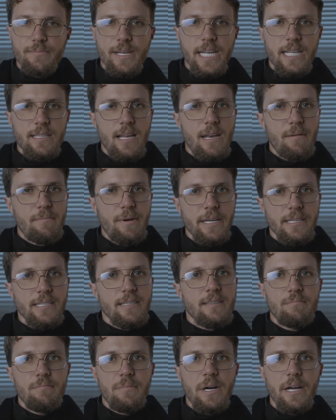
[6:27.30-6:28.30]
make a lot of money,
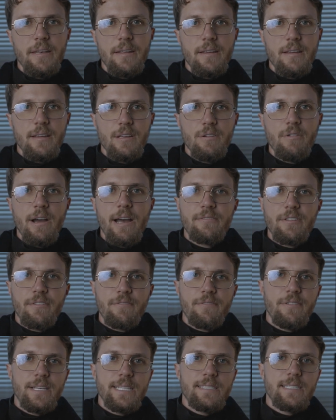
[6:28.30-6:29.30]
but you have to
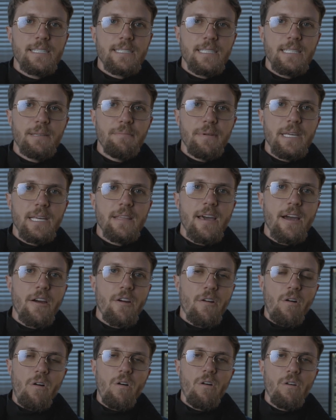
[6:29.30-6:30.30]
physically be there
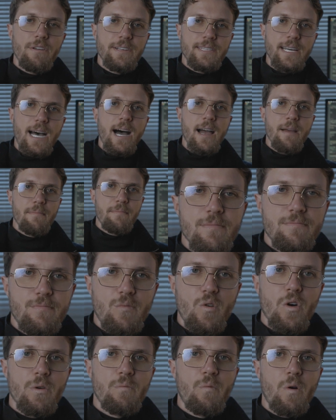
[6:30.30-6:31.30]
all the time.
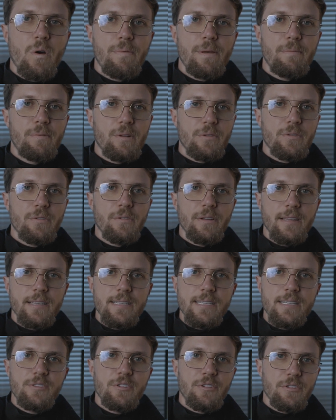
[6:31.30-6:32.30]
More and more people are doing the
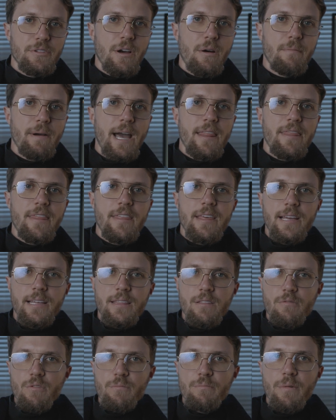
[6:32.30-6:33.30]
digital nomad thing,
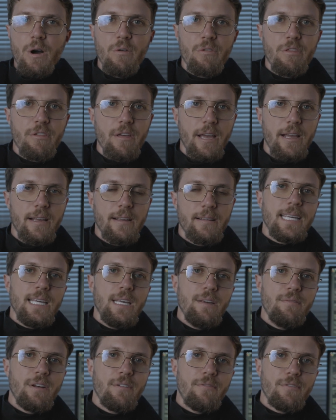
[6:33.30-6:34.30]
the remote thing.
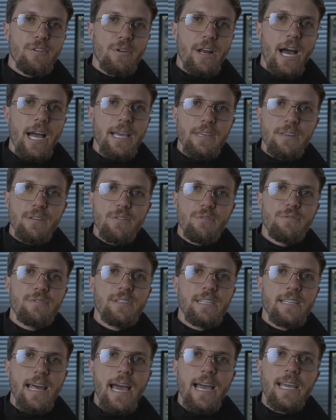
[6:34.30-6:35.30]
Even if you're not
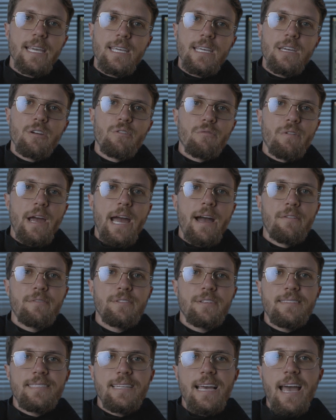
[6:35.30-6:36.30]
using that year
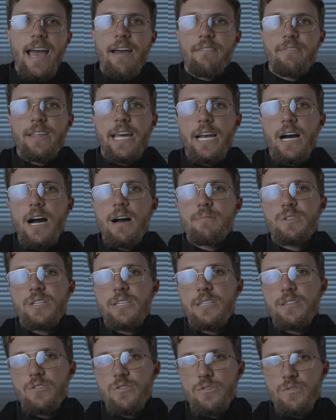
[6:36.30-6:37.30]
round, to have that
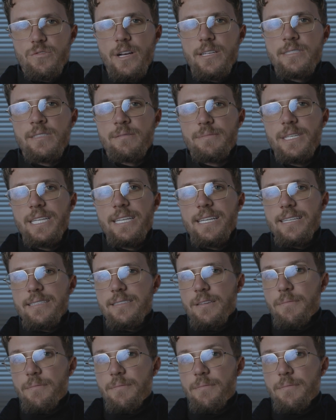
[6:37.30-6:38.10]
option, trust me, is